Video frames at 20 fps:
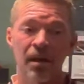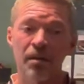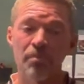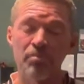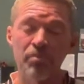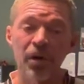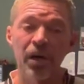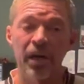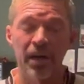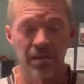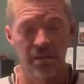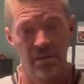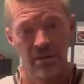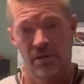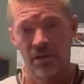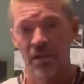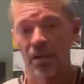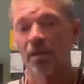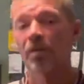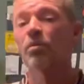But
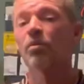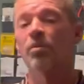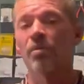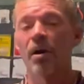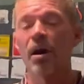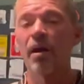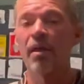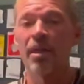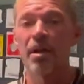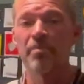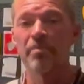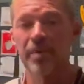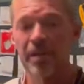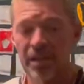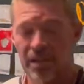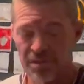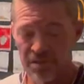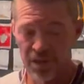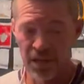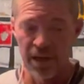with all that
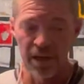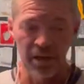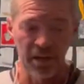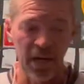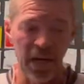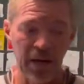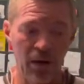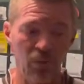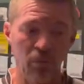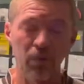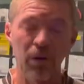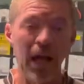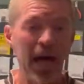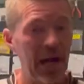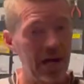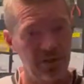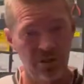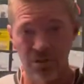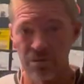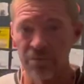being said, I don't
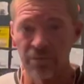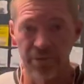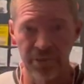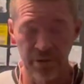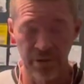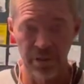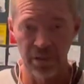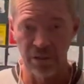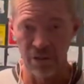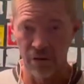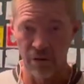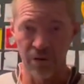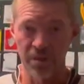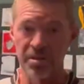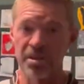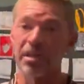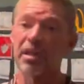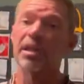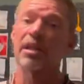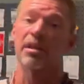like shooting 30 yards
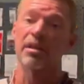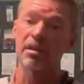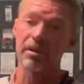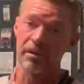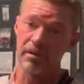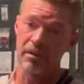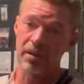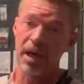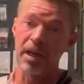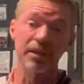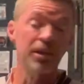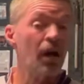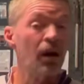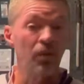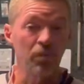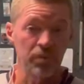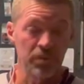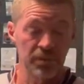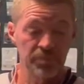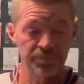at any deer. I
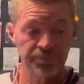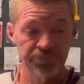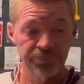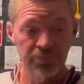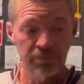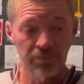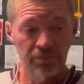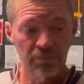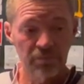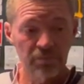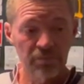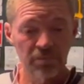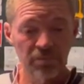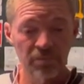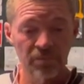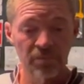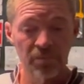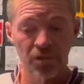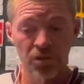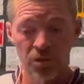don't.
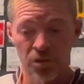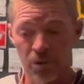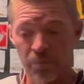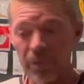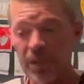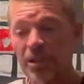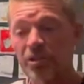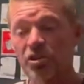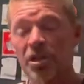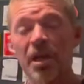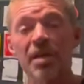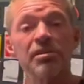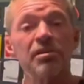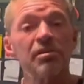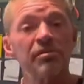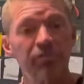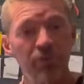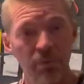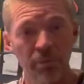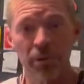Too many
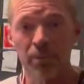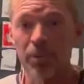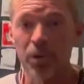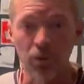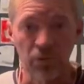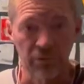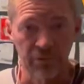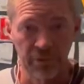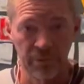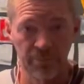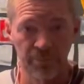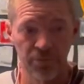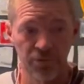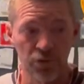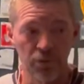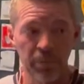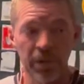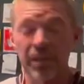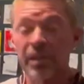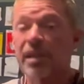chances for them to move.
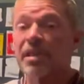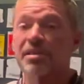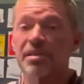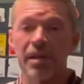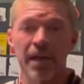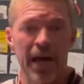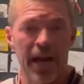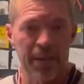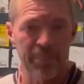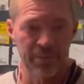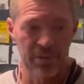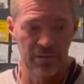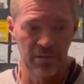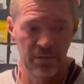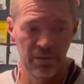Too many things can happen.